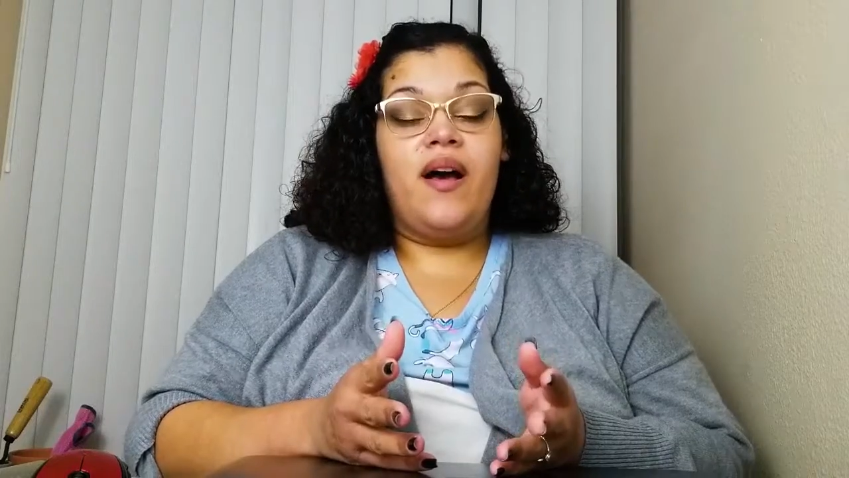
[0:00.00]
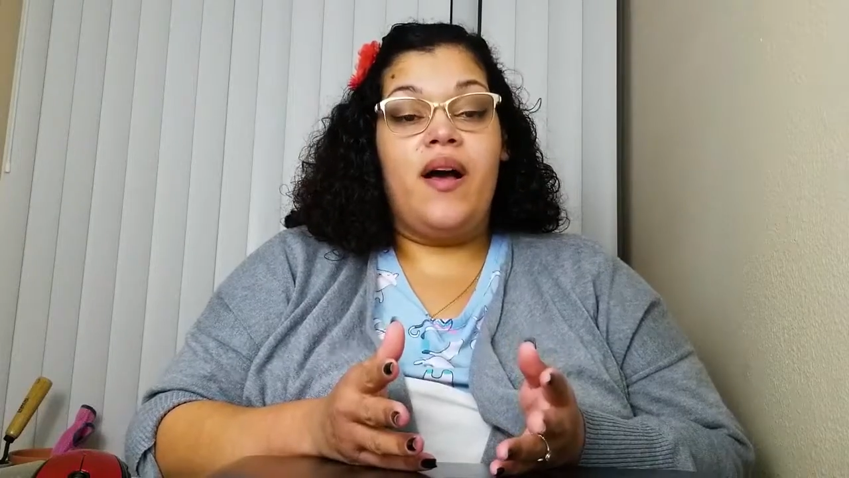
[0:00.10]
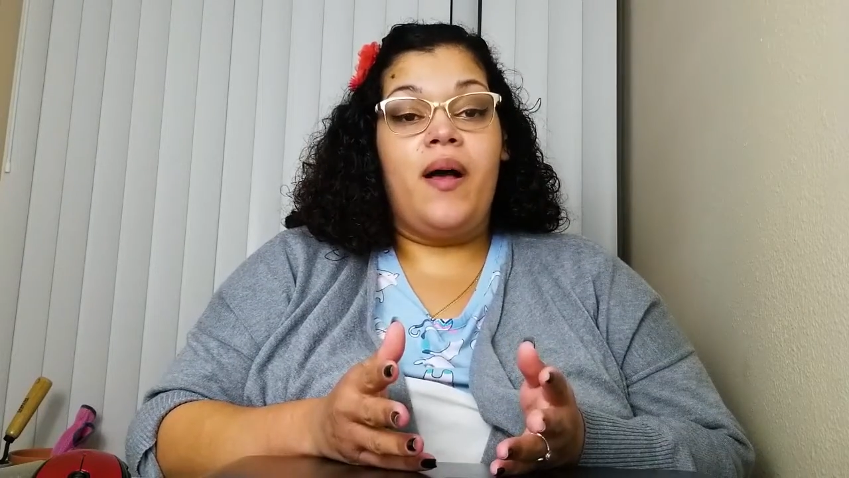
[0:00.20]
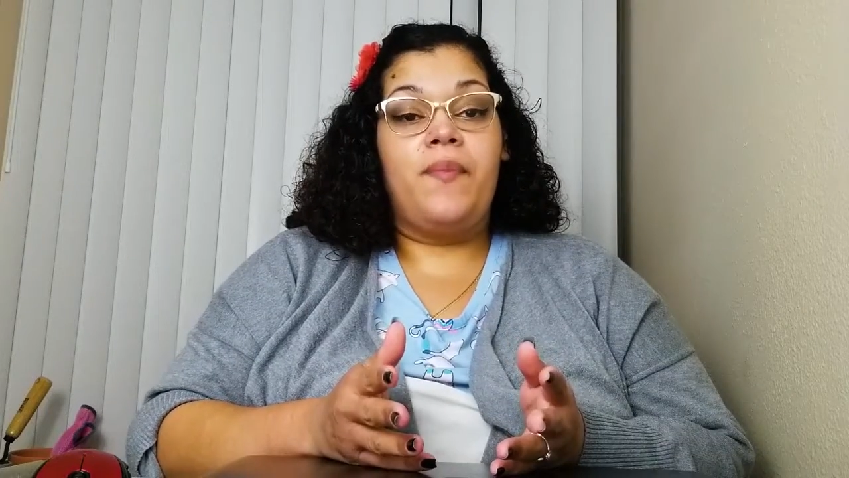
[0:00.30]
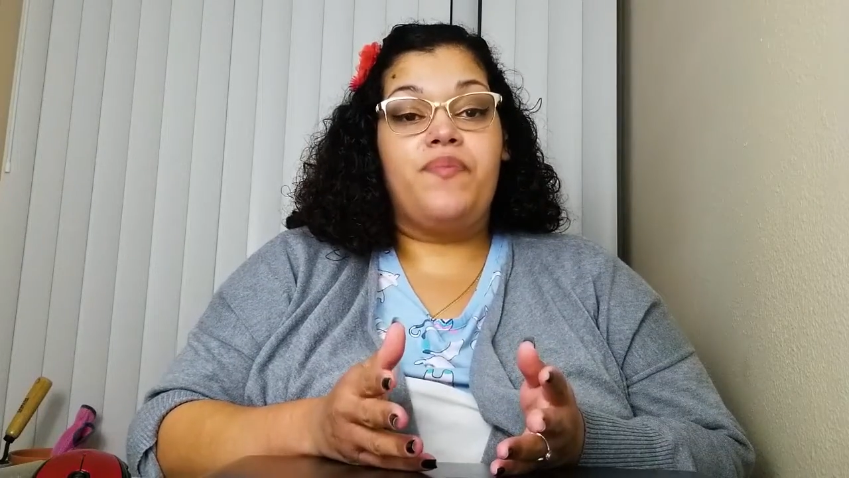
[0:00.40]

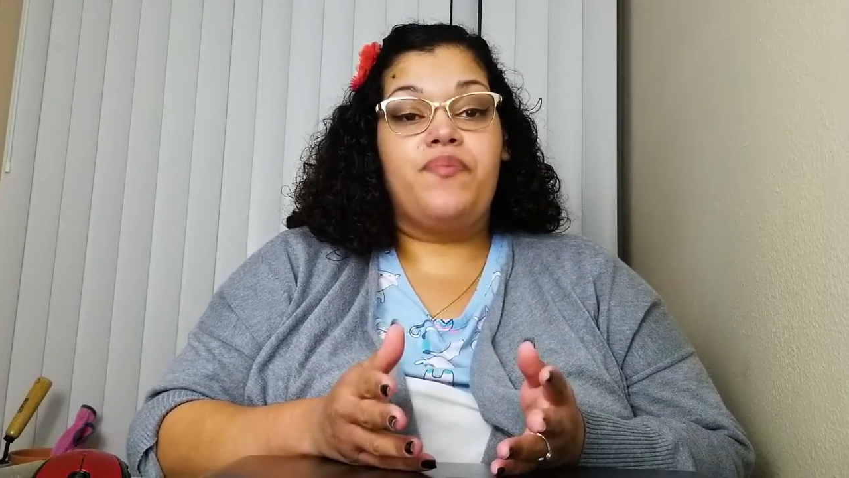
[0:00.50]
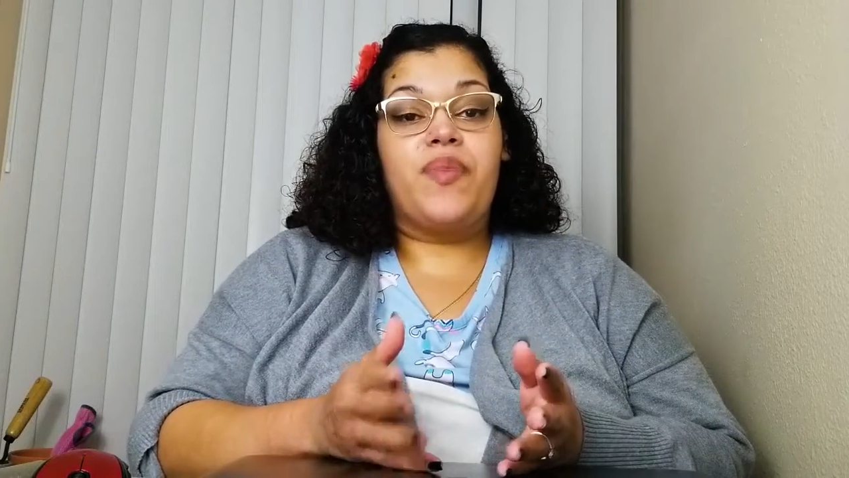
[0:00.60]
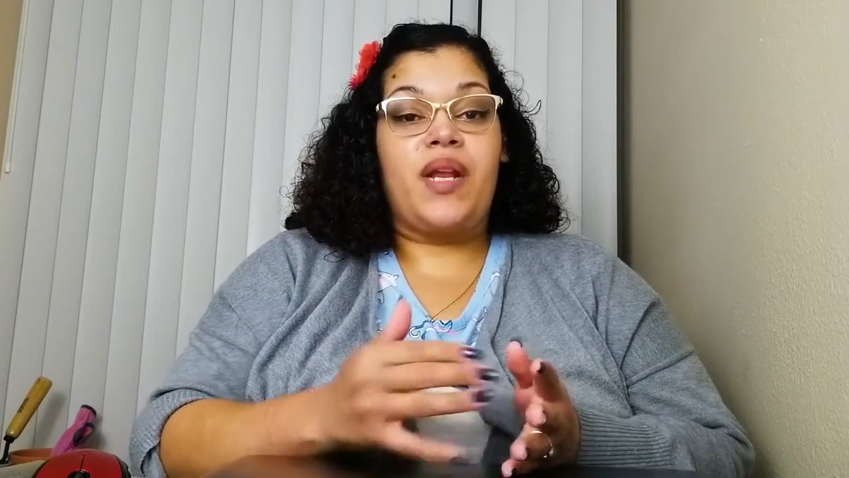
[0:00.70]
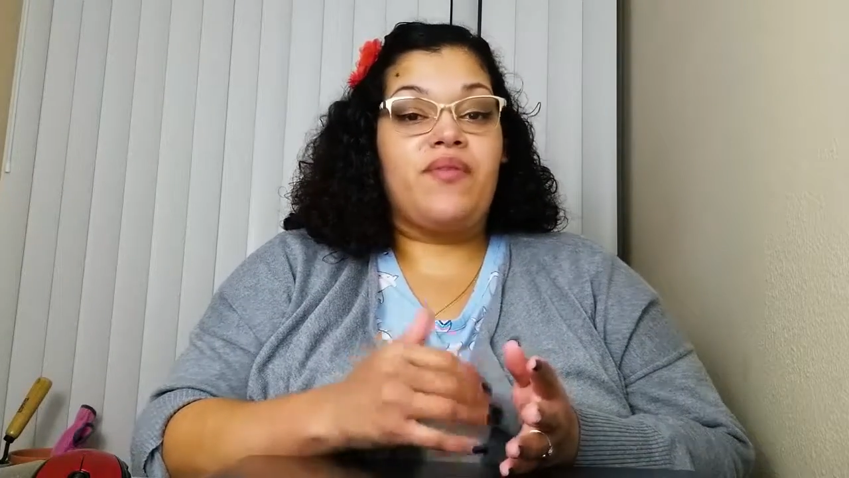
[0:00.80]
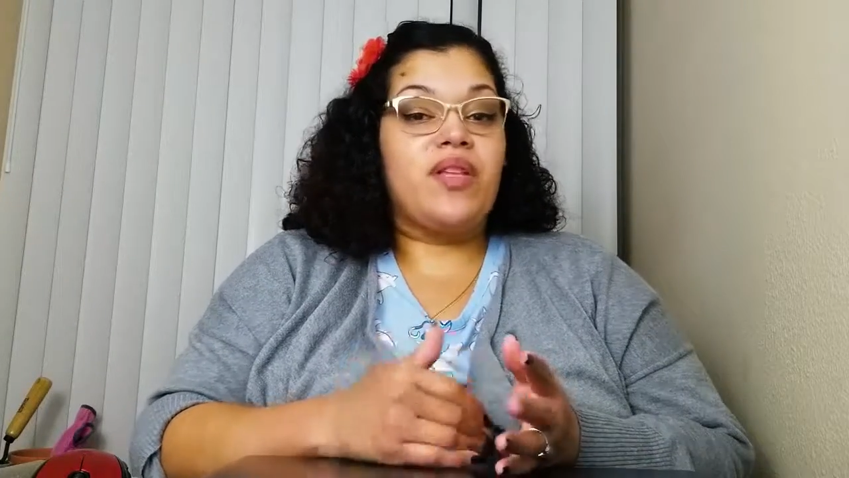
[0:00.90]

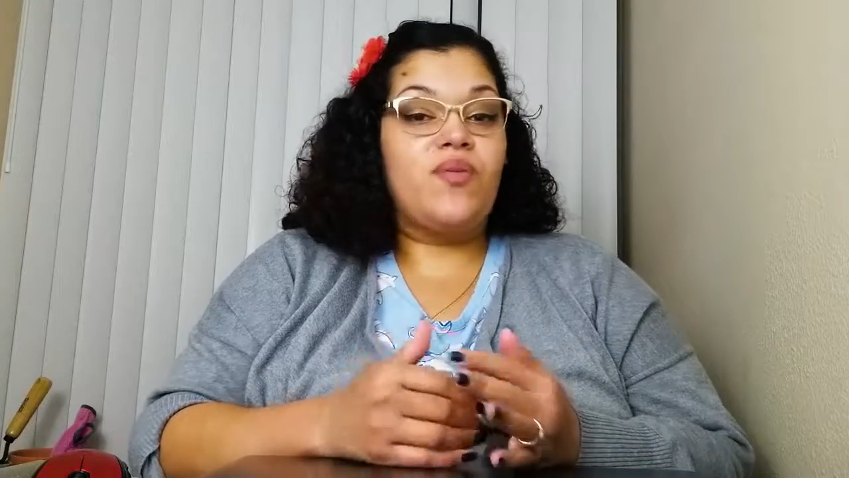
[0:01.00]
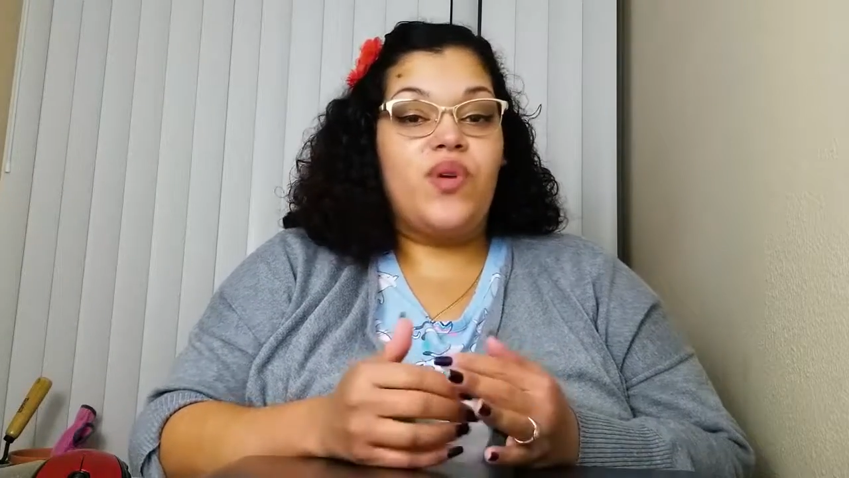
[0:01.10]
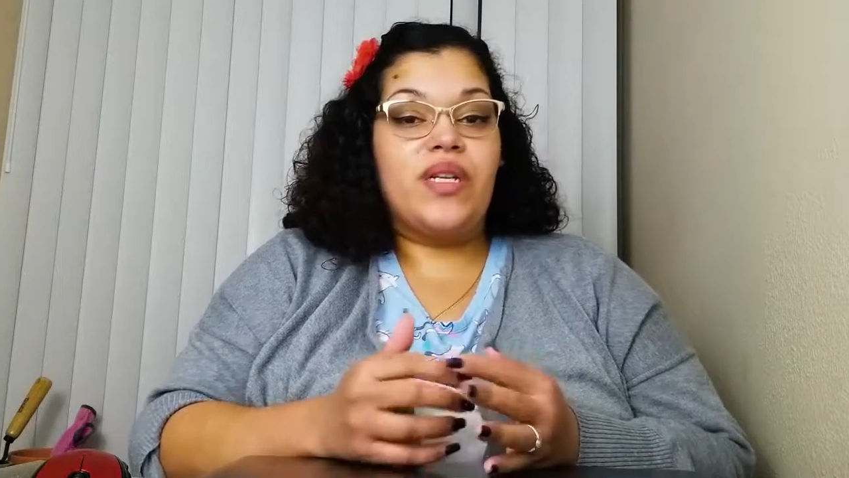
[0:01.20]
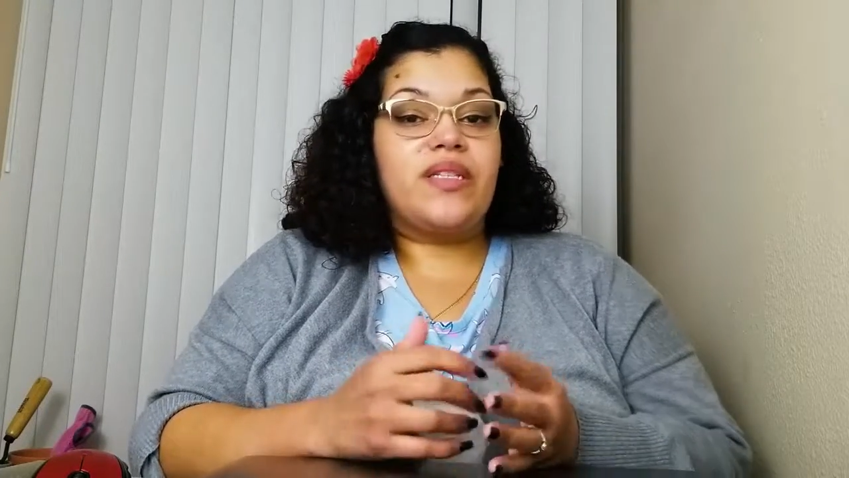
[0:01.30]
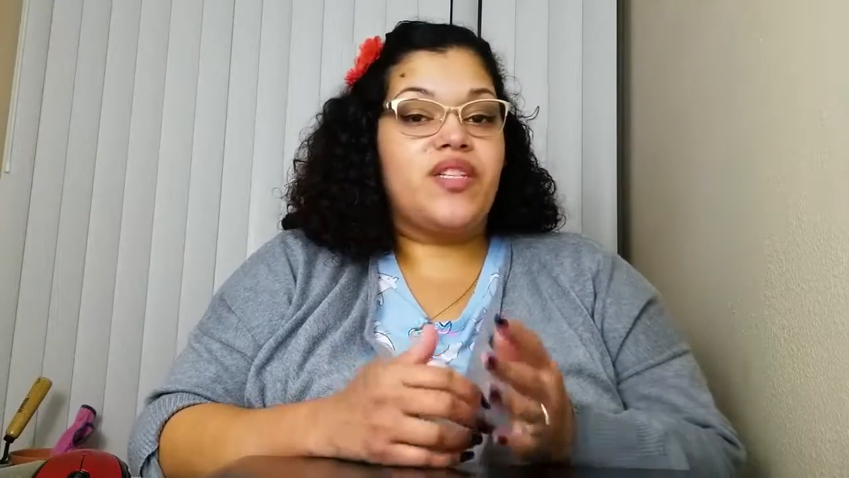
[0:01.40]
but I
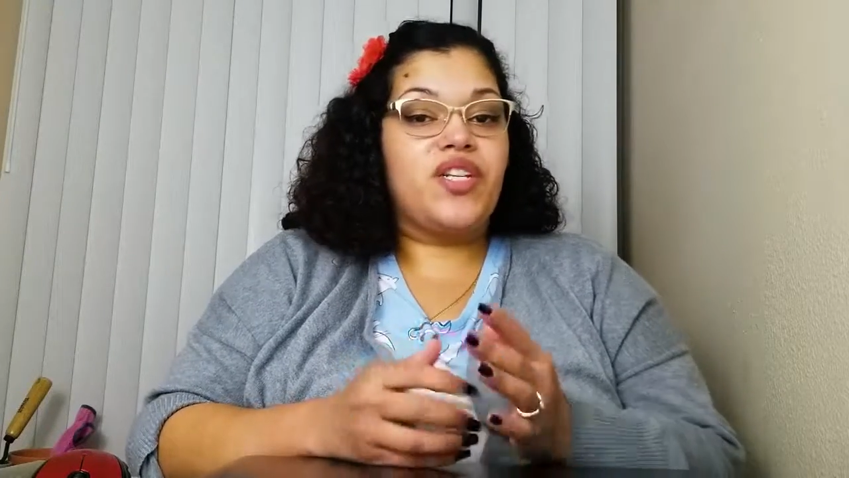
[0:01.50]
really wanted